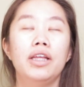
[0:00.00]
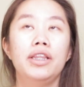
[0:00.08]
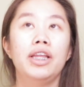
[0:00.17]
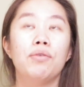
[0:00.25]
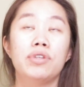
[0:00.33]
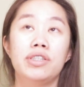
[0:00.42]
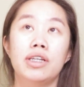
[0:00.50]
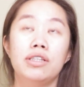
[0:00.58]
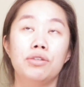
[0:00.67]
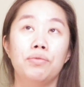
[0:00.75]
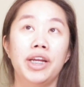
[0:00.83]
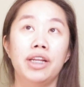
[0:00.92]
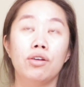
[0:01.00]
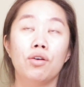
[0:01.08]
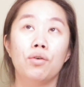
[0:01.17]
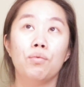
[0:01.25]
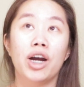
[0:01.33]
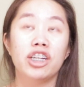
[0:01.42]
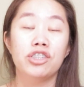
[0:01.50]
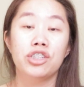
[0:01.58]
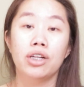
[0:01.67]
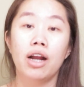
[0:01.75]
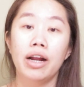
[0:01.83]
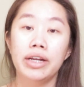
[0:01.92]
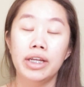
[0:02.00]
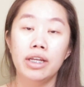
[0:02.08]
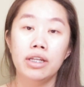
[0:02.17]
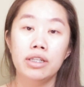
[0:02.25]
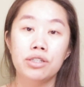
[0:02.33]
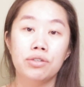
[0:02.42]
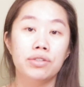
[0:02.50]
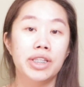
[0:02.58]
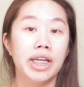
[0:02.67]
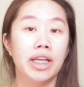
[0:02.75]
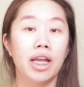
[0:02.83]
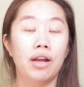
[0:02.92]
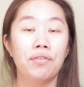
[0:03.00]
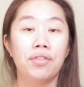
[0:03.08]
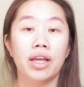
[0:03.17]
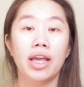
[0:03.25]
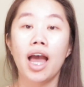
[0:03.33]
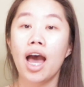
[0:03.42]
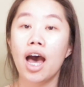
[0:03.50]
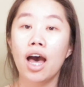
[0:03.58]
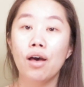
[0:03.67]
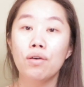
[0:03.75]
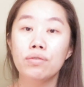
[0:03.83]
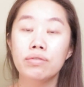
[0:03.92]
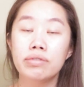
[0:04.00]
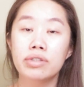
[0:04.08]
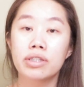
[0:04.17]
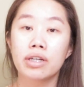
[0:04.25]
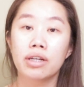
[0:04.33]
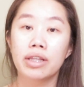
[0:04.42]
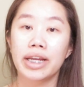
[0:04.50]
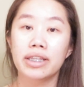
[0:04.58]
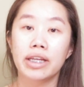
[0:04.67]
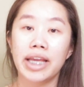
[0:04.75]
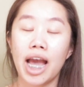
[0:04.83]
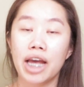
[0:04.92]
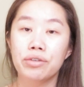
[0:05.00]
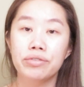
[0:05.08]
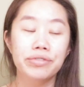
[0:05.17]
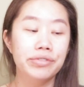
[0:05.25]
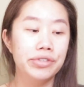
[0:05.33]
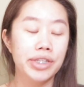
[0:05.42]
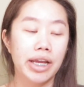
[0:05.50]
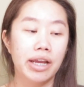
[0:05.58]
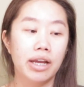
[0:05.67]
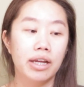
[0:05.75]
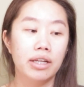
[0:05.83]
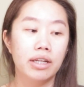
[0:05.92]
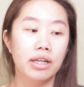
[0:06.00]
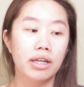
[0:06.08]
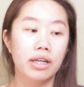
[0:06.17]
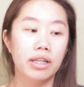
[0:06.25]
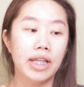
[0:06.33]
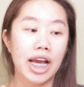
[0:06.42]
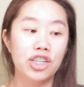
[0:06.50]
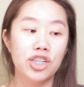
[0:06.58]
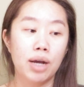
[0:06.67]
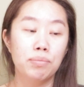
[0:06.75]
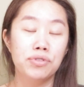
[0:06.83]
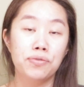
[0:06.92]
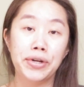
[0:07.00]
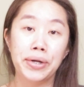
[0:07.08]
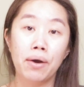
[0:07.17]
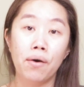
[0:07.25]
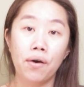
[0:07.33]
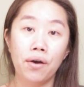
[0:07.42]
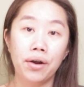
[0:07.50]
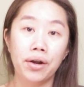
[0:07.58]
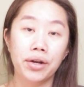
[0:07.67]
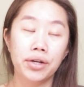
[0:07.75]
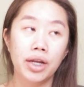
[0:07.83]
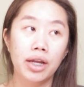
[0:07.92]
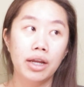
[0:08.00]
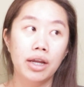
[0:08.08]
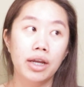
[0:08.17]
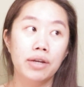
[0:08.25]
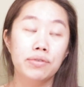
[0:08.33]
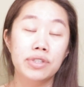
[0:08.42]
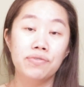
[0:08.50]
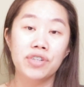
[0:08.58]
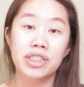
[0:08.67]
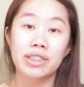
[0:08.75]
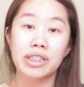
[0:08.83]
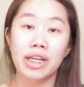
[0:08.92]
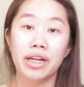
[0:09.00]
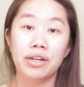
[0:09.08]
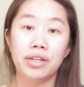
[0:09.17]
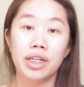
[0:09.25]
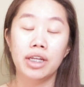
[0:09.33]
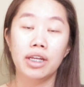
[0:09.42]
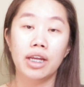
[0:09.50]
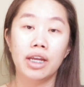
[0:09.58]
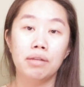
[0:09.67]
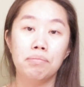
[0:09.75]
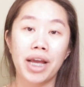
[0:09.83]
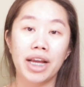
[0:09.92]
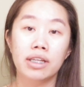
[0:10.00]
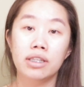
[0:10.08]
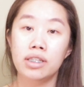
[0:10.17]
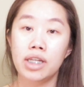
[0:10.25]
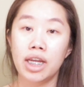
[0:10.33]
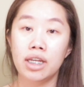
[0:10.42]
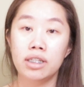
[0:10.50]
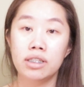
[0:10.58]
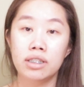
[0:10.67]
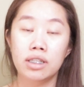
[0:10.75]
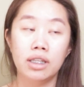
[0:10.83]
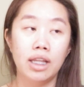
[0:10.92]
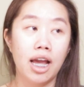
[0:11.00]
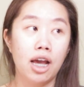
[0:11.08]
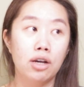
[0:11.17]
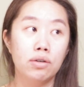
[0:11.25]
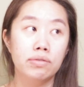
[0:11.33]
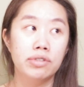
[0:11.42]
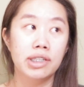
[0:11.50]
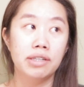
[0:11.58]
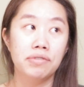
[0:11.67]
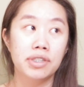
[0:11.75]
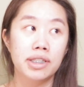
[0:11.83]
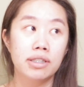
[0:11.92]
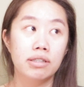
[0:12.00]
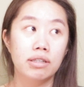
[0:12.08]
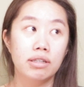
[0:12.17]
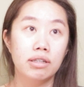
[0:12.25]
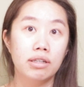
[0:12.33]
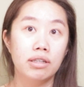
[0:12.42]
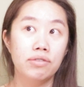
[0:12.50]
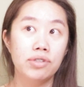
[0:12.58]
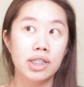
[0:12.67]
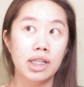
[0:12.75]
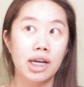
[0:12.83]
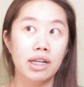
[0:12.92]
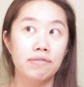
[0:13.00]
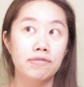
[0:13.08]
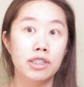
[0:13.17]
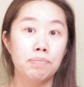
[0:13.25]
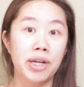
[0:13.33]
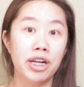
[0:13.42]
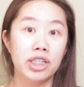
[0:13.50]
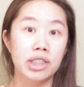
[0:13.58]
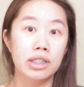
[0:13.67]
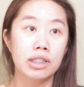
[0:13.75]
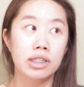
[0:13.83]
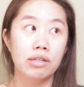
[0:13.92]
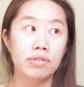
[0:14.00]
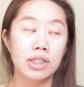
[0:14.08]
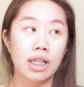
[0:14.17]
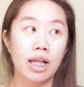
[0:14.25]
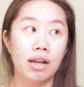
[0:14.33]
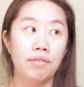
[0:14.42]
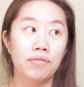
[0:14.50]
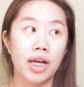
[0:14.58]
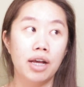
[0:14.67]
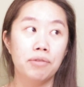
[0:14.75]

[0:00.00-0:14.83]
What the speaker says: they were sent away to go wash the garden, to go take care of the cows, the cattle, and that job was very hard. It was very scary. And back in the days in Laos, there was a lot of spirits. There was a lot of